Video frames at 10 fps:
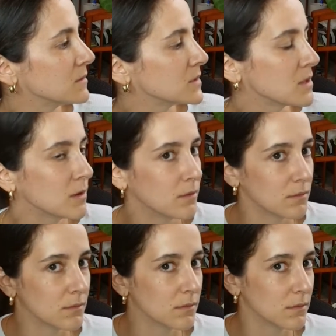So
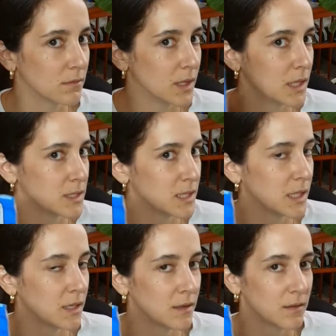
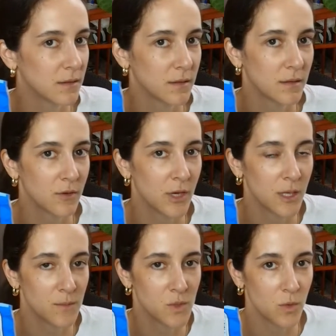18
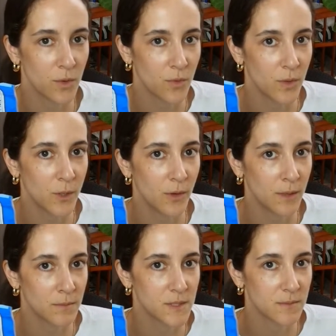grams or 3
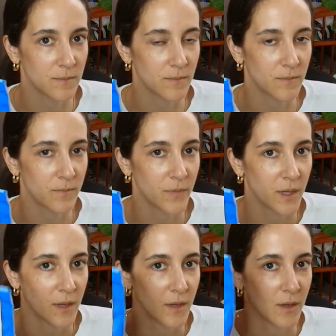grams.
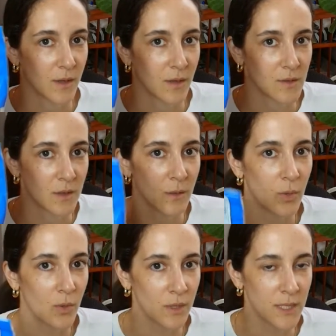So they
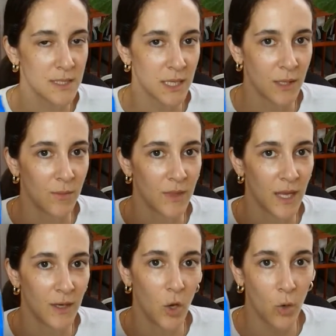both contain
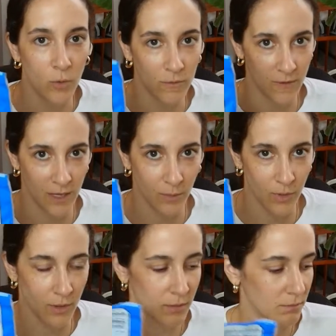that oat
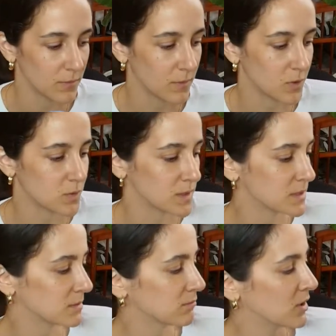fiber, which
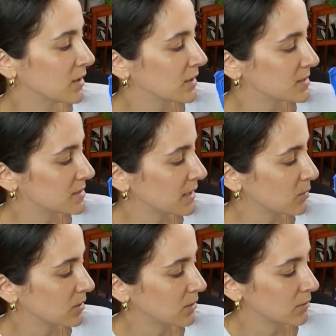was on this label.